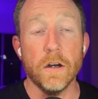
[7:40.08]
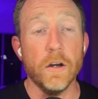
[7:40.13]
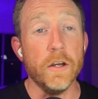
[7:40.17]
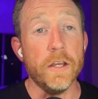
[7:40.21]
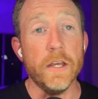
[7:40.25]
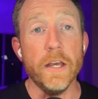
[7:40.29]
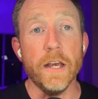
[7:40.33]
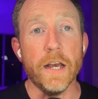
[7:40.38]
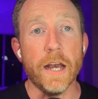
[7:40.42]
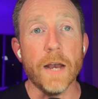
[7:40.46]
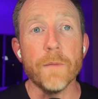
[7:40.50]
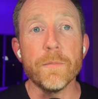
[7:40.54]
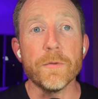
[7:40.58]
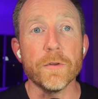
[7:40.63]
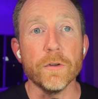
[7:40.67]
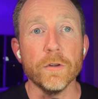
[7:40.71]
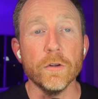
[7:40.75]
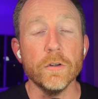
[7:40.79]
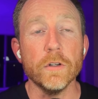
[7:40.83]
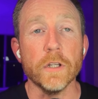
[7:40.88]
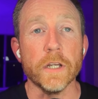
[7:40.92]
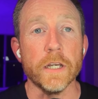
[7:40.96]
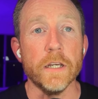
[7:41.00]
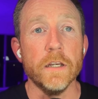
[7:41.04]
Oh yeah,
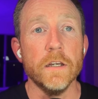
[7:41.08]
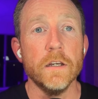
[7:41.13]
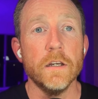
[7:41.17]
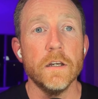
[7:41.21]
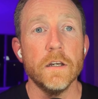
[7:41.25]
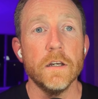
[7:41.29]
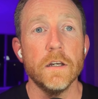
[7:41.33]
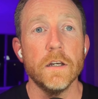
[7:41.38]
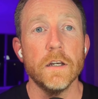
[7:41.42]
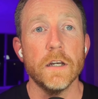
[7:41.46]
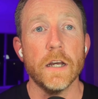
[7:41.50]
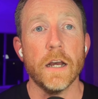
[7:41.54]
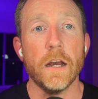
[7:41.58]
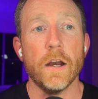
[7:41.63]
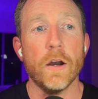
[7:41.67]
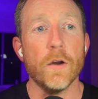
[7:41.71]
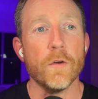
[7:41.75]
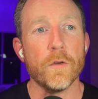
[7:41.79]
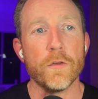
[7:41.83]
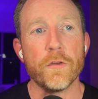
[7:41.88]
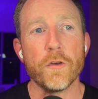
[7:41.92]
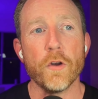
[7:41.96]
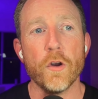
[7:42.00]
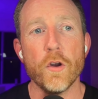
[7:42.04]
absolutely.
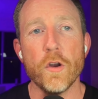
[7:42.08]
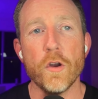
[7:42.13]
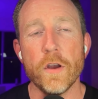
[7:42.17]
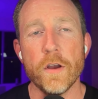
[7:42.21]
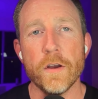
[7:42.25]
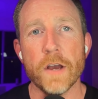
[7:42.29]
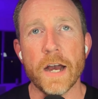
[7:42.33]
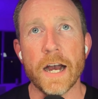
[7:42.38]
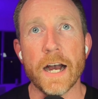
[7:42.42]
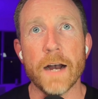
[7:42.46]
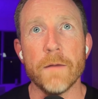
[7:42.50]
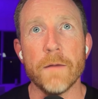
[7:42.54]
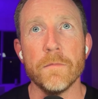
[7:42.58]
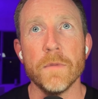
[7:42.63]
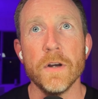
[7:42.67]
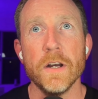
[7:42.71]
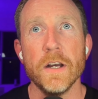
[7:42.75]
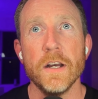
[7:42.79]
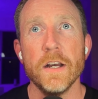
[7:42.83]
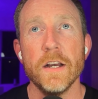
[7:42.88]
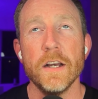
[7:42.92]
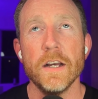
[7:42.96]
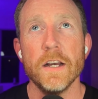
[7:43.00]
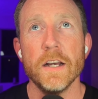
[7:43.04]
So
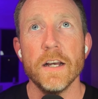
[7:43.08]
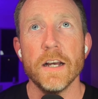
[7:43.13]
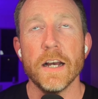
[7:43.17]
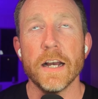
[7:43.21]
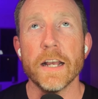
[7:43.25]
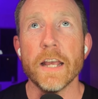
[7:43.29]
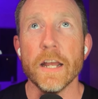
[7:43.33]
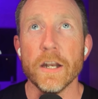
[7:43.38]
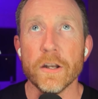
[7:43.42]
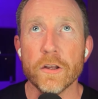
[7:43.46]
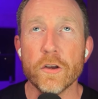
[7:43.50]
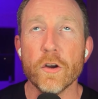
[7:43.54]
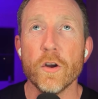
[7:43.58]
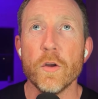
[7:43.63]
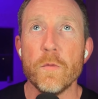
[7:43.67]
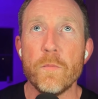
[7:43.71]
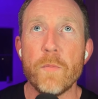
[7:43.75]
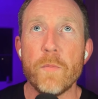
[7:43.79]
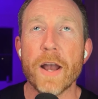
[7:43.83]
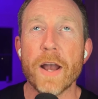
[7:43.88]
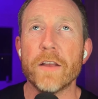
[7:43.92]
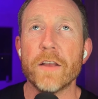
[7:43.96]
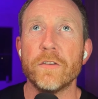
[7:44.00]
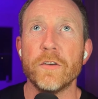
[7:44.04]
again,
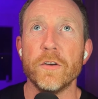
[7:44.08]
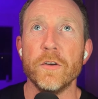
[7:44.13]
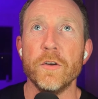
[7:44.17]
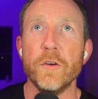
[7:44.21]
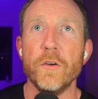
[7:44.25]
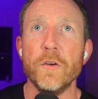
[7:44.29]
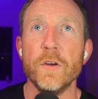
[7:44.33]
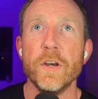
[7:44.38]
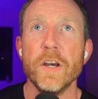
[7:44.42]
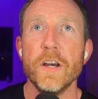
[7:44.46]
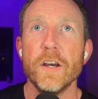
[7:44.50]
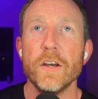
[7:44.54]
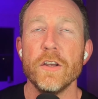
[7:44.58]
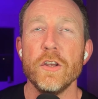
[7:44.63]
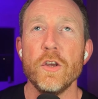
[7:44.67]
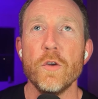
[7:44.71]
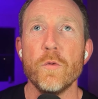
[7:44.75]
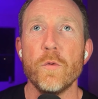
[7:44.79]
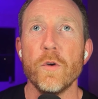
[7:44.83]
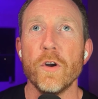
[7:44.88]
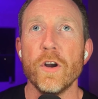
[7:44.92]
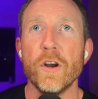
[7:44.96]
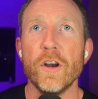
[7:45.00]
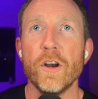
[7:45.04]
going back to
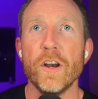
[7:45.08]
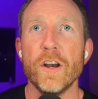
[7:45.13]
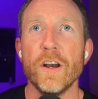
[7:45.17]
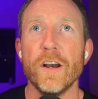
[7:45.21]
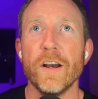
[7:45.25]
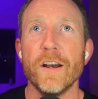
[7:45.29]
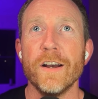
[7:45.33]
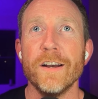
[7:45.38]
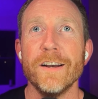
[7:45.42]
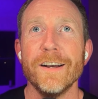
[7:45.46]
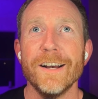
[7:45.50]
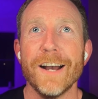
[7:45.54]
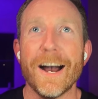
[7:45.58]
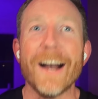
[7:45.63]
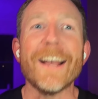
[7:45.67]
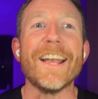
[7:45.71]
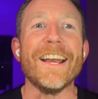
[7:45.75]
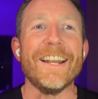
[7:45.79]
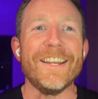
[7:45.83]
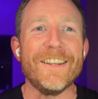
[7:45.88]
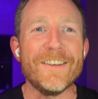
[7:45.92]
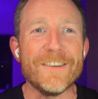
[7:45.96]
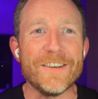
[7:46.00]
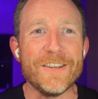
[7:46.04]
you were
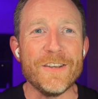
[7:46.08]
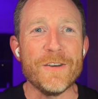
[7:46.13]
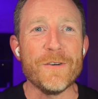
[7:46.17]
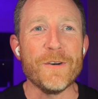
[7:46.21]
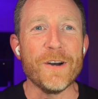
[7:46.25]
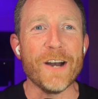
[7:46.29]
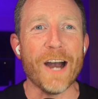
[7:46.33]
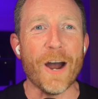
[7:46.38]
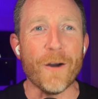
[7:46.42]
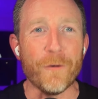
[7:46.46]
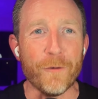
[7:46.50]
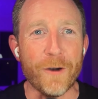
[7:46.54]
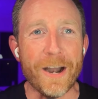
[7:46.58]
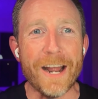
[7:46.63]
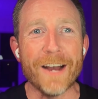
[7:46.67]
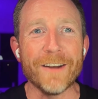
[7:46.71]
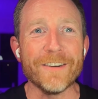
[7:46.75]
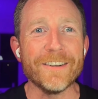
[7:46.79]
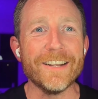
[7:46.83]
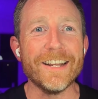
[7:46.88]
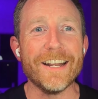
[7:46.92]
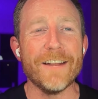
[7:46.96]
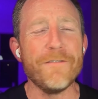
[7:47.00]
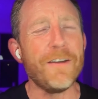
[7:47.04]

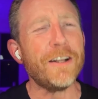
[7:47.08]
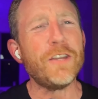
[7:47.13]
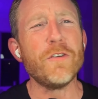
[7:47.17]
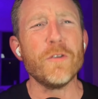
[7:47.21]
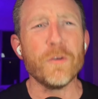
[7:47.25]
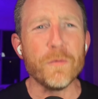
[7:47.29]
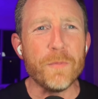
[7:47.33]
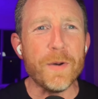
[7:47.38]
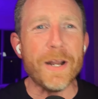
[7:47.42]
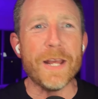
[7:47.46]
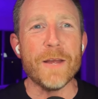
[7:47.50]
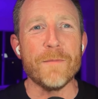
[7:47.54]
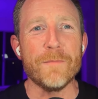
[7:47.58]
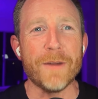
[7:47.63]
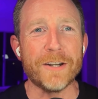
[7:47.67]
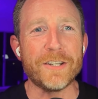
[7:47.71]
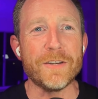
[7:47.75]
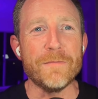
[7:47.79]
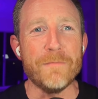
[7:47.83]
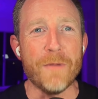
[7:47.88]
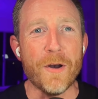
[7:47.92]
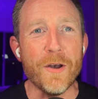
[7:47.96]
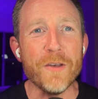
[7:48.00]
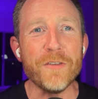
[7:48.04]
around it. In fact, you were pretty
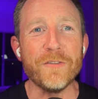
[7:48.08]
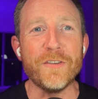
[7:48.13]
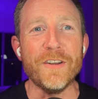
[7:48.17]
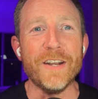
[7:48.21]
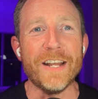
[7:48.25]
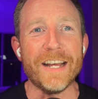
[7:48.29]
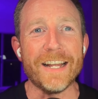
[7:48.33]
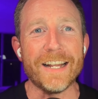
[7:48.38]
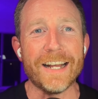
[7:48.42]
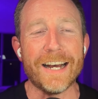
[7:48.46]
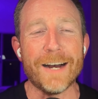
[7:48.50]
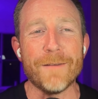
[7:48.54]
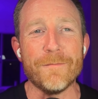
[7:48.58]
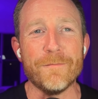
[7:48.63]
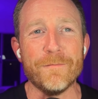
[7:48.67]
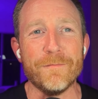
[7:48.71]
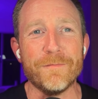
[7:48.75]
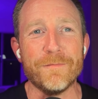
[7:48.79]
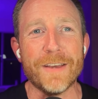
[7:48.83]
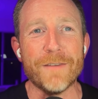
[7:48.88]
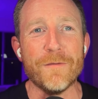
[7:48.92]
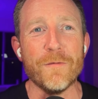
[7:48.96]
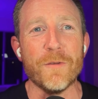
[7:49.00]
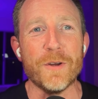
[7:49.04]
much immersed in it,
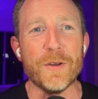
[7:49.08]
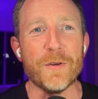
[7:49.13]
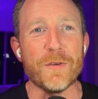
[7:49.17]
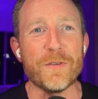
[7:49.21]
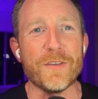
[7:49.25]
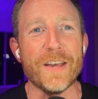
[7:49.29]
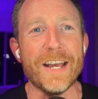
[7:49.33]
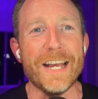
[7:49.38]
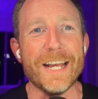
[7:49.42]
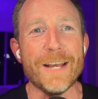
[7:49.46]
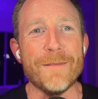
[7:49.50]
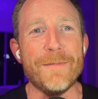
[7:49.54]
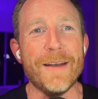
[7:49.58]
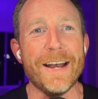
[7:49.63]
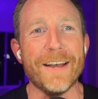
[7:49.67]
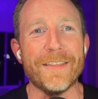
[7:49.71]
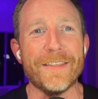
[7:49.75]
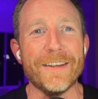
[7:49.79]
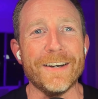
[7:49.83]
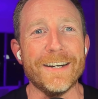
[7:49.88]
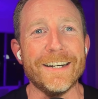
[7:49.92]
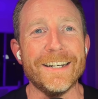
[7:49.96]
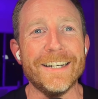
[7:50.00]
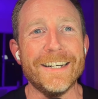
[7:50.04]
given what you were saying
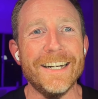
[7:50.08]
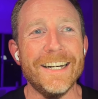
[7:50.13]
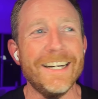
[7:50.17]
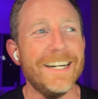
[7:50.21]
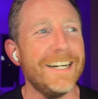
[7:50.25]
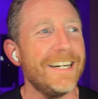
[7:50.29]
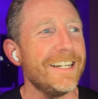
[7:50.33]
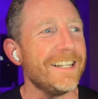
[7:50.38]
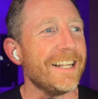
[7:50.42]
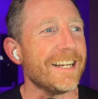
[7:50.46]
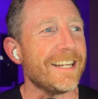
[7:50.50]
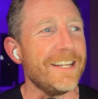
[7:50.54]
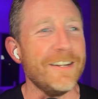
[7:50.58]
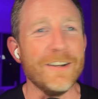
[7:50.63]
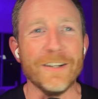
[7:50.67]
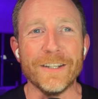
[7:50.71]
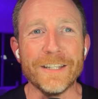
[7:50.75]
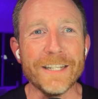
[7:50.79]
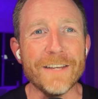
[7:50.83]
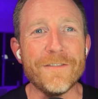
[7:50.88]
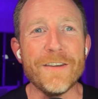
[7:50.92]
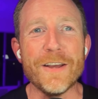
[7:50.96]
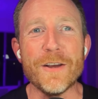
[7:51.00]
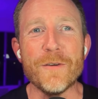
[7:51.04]
about the
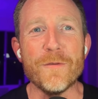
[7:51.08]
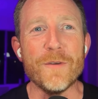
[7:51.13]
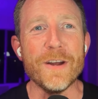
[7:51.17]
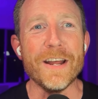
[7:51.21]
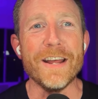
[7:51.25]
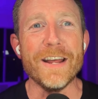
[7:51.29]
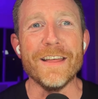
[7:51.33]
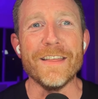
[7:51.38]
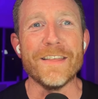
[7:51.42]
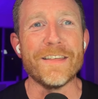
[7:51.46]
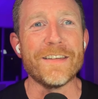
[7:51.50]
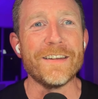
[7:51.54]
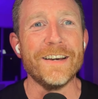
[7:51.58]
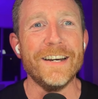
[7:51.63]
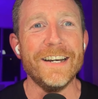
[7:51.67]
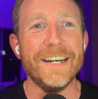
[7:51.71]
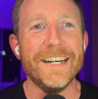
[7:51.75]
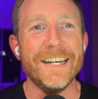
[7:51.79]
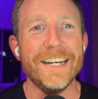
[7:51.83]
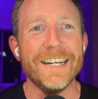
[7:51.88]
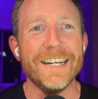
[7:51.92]
living with